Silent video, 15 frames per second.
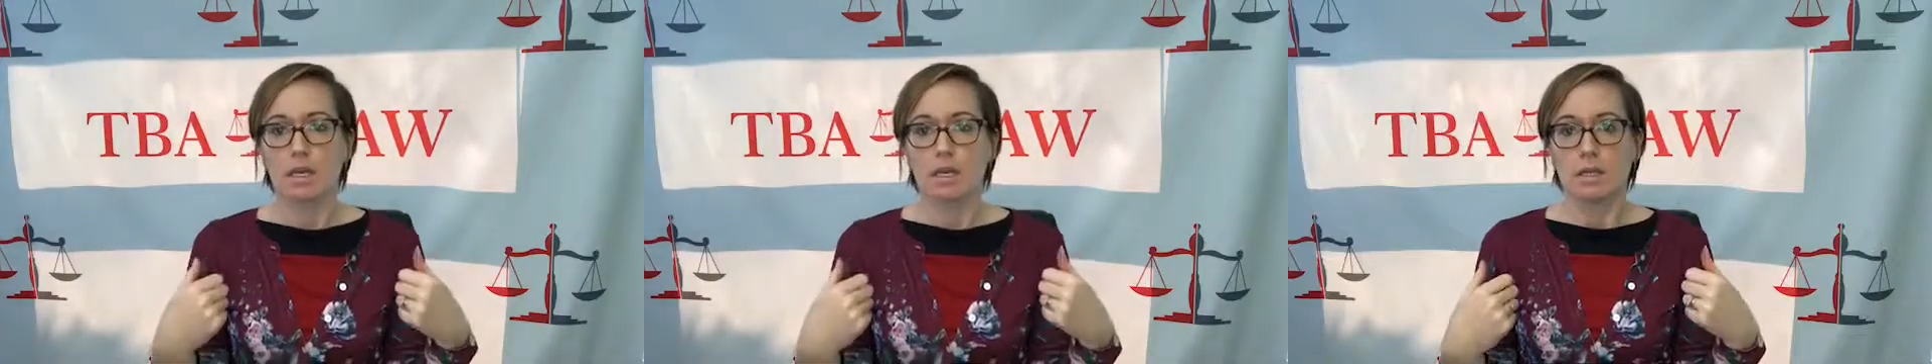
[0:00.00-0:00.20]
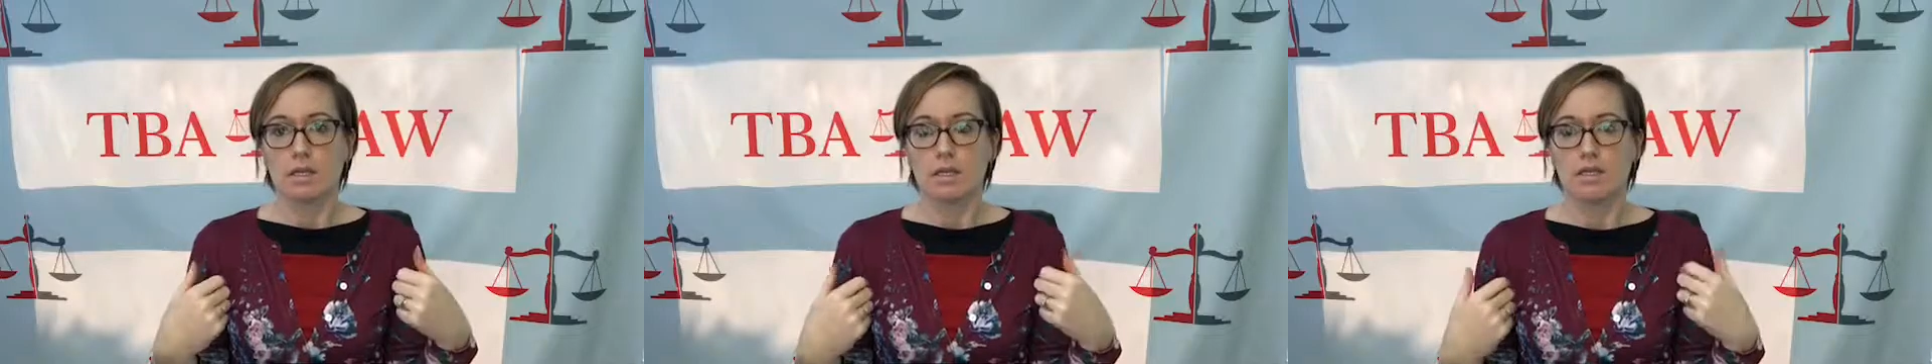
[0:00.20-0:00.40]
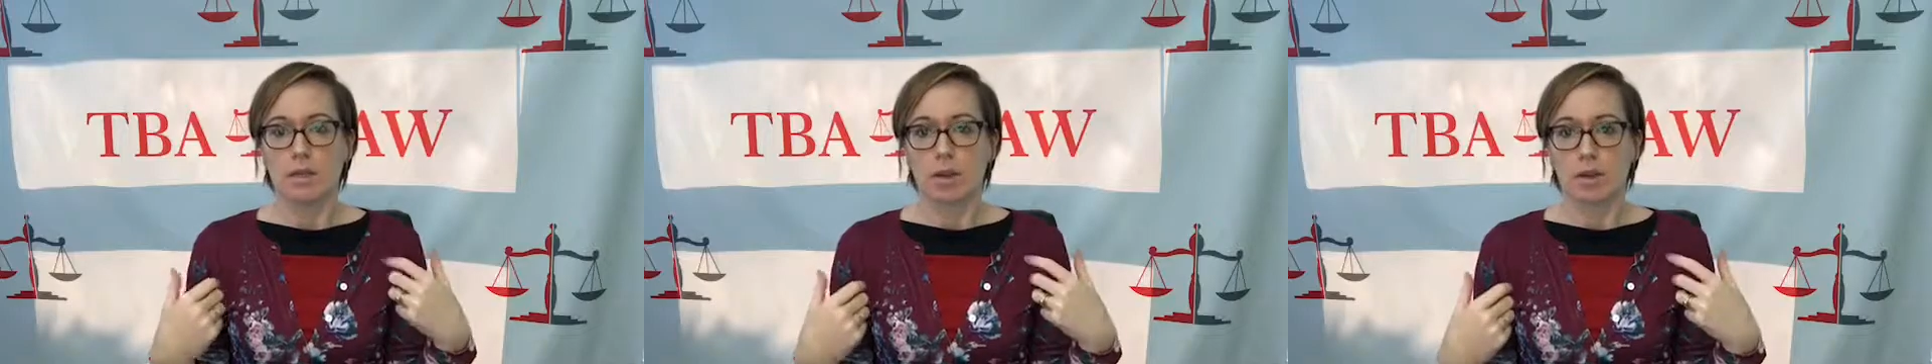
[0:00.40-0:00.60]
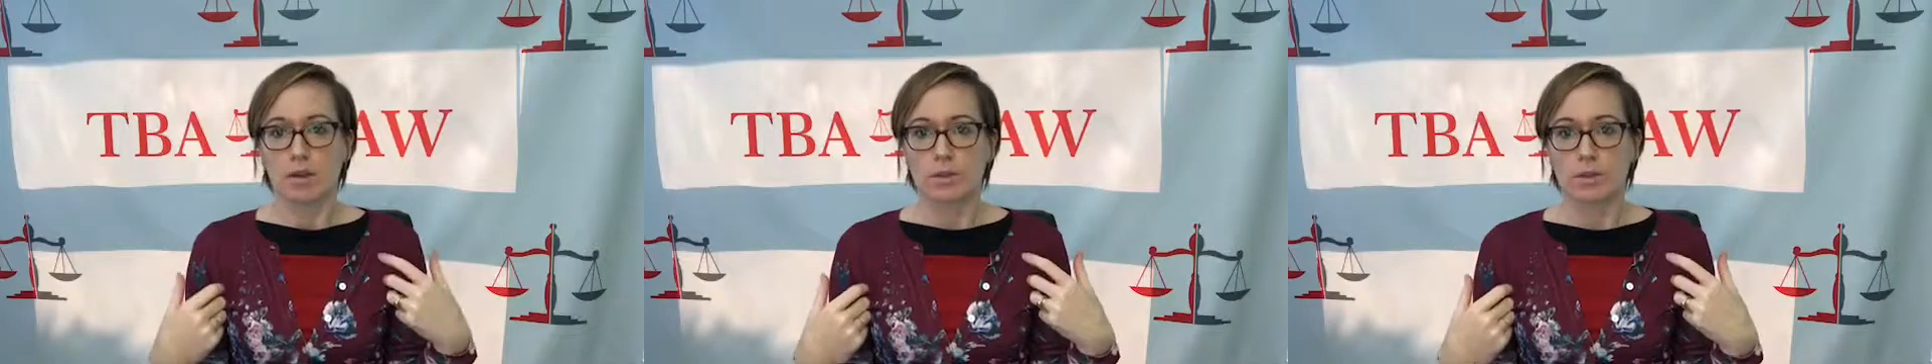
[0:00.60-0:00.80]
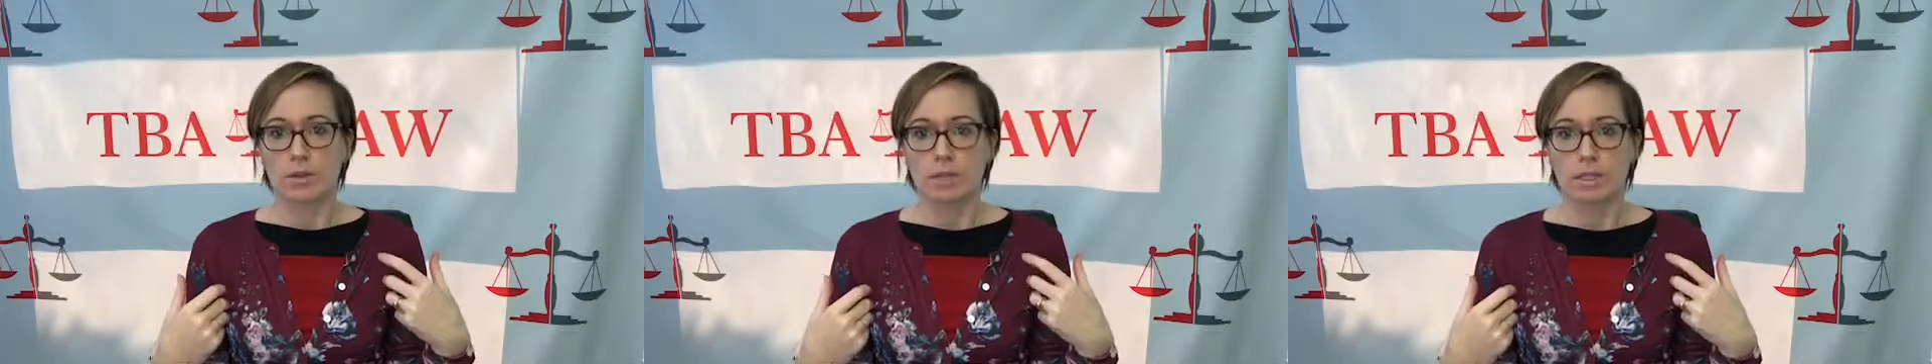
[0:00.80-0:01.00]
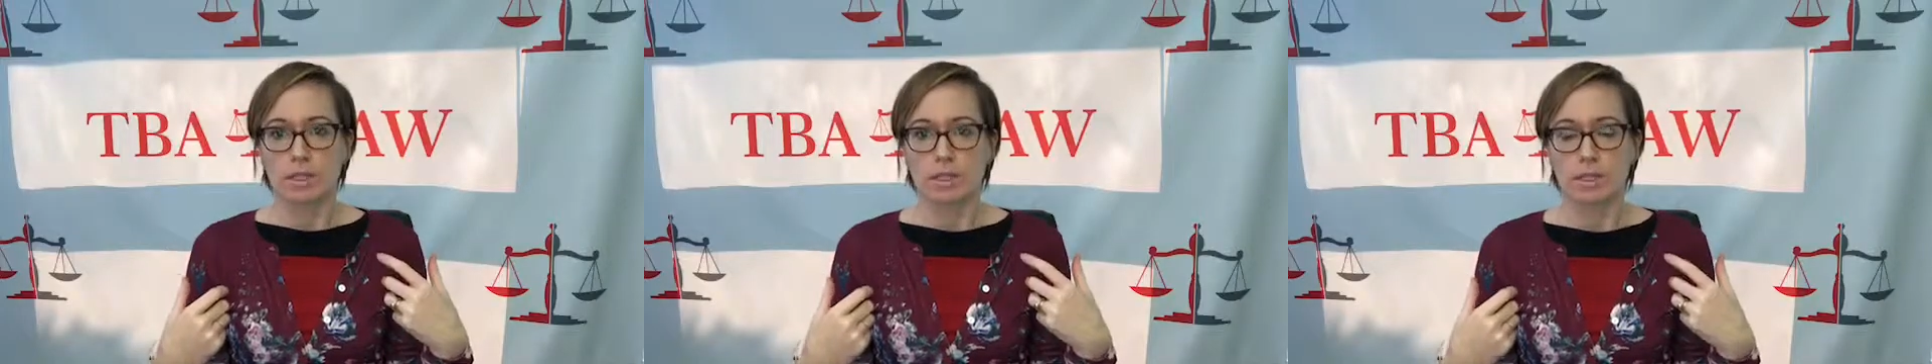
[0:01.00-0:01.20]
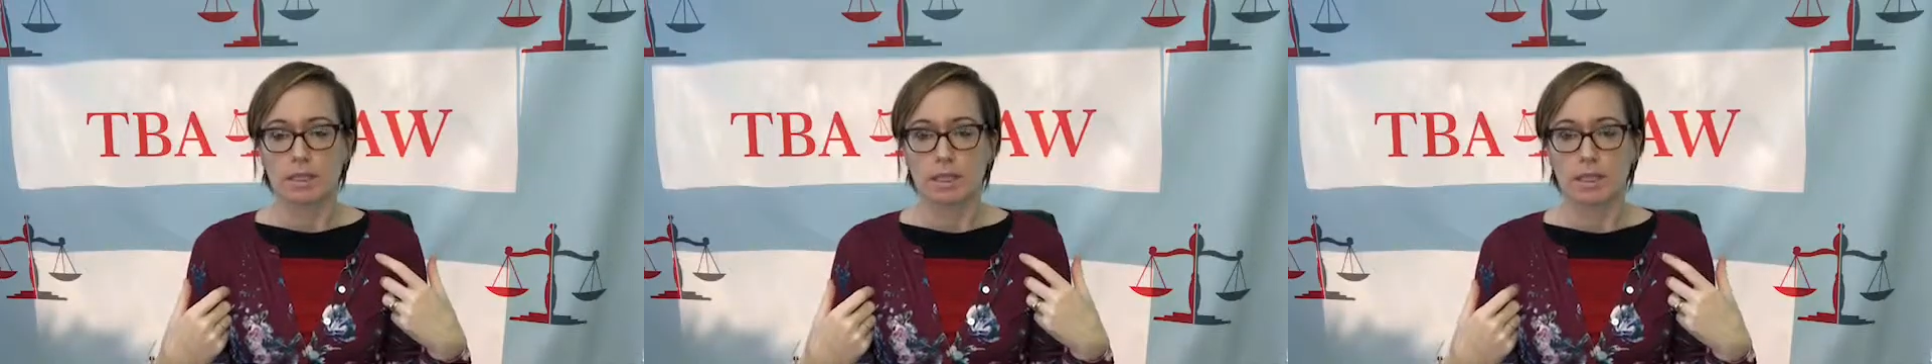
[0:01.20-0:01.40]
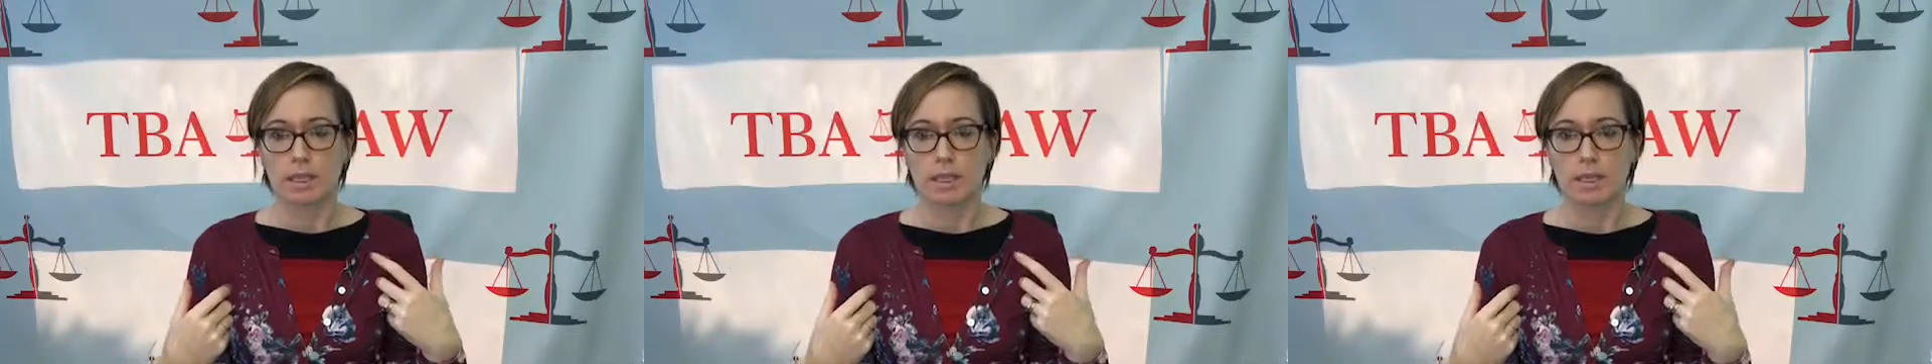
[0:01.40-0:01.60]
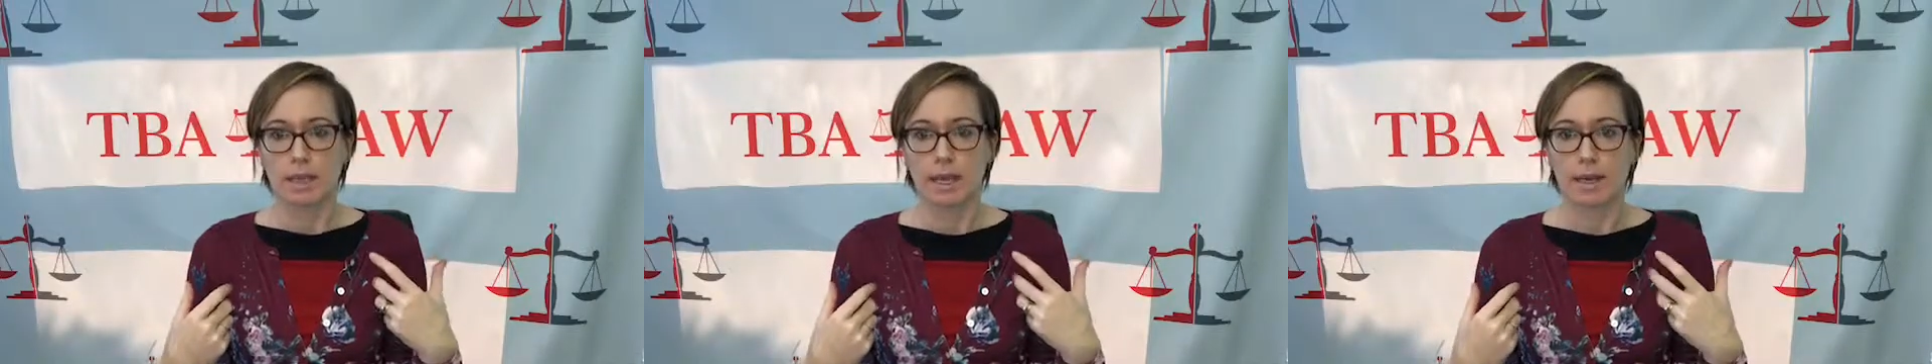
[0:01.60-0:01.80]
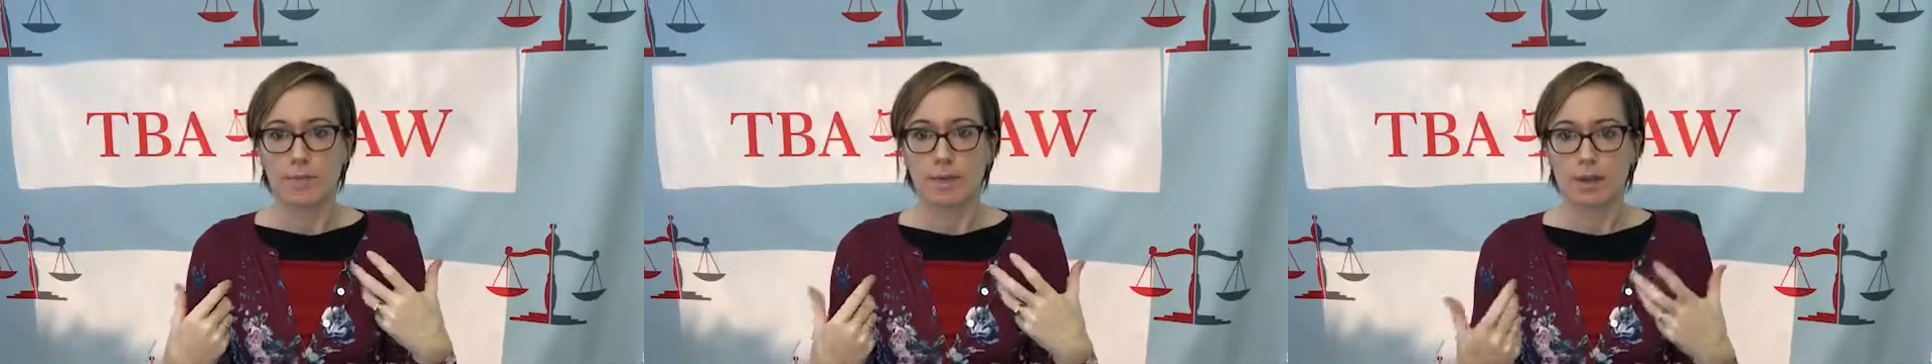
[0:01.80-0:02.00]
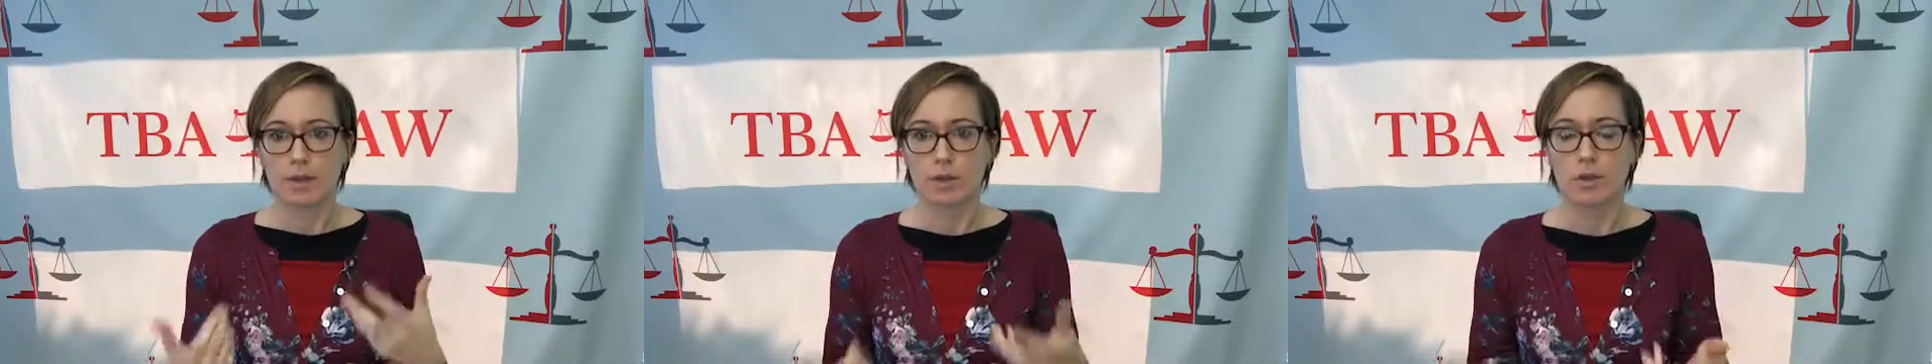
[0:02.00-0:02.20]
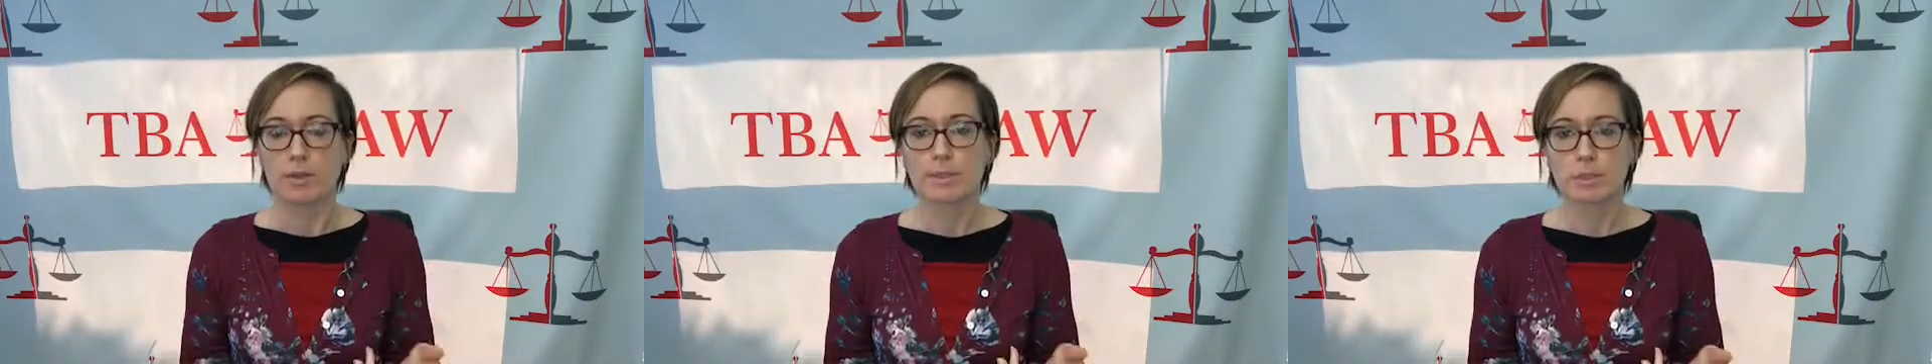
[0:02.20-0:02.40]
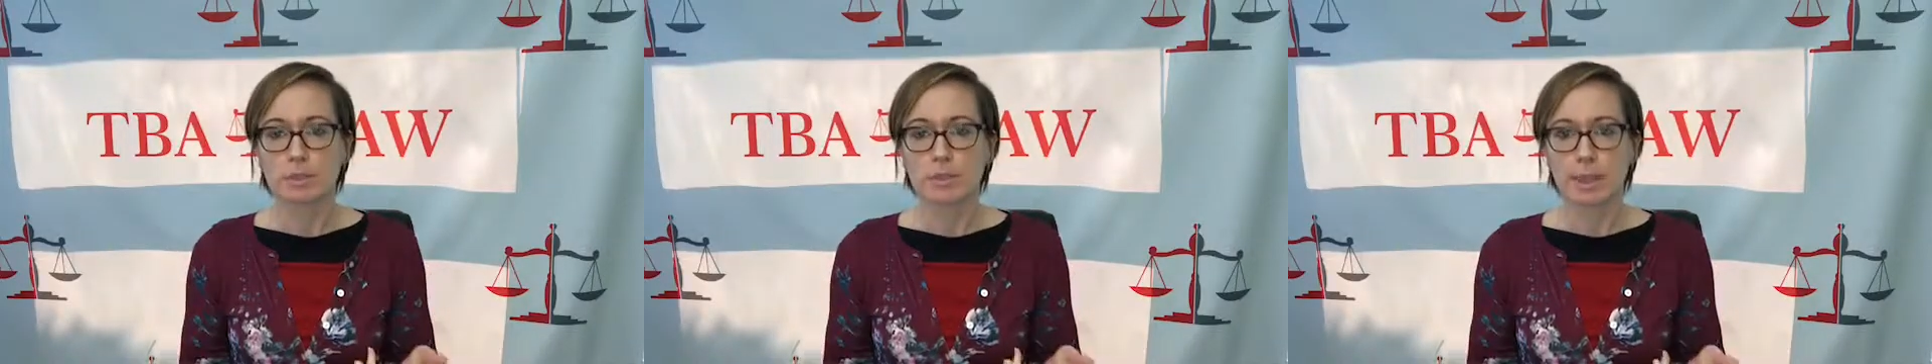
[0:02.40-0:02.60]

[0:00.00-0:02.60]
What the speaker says: So there are criminal